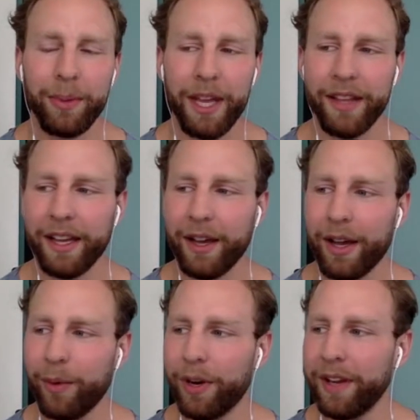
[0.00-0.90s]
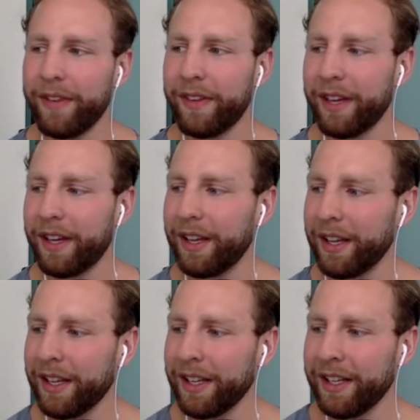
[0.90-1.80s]
Like I wanted to
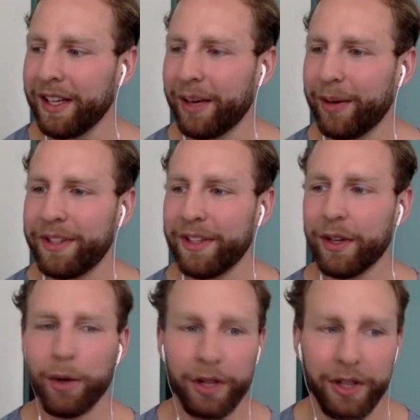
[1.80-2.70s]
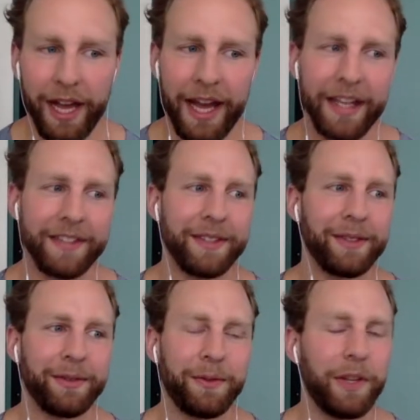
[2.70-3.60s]
go to class
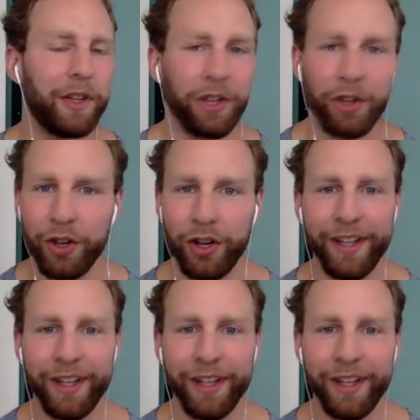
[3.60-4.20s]
feeling good.